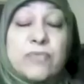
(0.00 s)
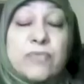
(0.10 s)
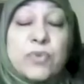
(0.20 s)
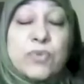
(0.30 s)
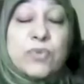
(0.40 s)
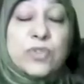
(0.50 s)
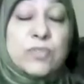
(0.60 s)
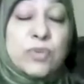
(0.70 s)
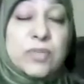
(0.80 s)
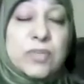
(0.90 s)
And if we
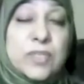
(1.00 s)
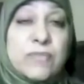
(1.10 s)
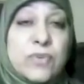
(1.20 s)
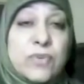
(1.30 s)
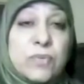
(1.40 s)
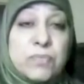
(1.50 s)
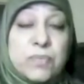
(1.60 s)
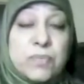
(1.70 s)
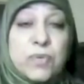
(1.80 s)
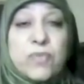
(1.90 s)
want democracy
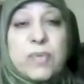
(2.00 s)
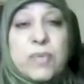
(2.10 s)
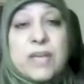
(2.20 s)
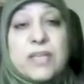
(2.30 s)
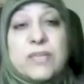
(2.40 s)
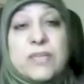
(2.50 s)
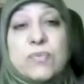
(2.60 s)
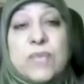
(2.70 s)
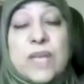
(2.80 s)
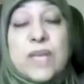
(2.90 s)
for people of
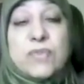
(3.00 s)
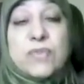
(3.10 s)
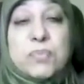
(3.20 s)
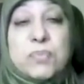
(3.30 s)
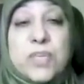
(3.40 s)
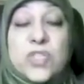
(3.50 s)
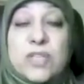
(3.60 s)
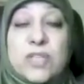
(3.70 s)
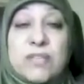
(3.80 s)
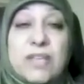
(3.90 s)
Bahrain, we have to be
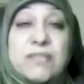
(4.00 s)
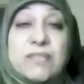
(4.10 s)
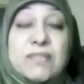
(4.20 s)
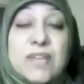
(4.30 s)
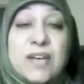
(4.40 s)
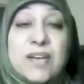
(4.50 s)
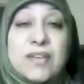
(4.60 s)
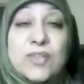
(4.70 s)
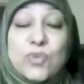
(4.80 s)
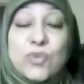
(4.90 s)
patient. Then
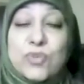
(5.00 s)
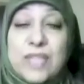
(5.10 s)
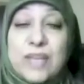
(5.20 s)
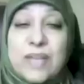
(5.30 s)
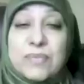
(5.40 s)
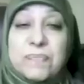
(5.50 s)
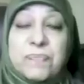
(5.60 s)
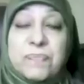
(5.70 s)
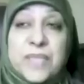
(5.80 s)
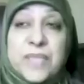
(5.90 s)
I cooled
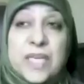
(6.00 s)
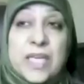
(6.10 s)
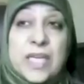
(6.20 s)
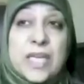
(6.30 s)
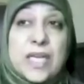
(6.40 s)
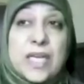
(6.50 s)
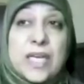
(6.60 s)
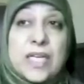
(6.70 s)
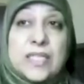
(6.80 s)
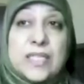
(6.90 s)
down.
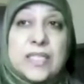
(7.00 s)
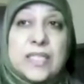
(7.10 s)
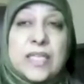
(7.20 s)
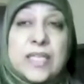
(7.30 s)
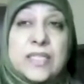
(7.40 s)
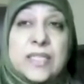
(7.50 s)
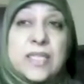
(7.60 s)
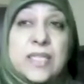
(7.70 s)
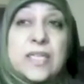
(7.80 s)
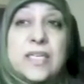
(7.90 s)
And then
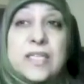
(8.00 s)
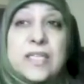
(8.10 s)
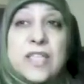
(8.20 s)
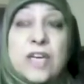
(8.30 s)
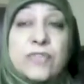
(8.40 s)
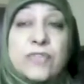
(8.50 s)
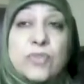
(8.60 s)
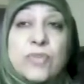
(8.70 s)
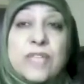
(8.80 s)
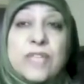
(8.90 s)
in the
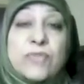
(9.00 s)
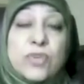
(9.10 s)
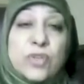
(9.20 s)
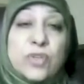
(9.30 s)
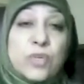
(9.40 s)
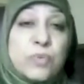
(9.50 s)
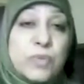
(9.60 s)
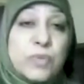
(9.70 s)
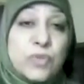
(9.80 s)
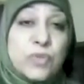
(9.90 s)
afternoon at 4
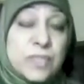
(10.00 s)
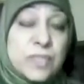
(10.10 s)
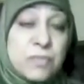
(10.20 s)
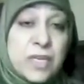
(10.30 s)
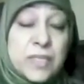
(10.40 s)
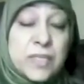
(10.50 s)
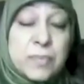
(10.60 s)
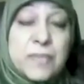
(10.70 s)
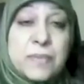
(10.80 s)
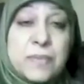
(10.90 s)
o'clock, we went to visit my
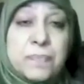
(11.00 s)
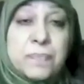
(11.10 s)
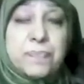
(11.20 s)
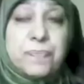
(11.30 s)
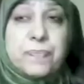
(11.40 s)
husband.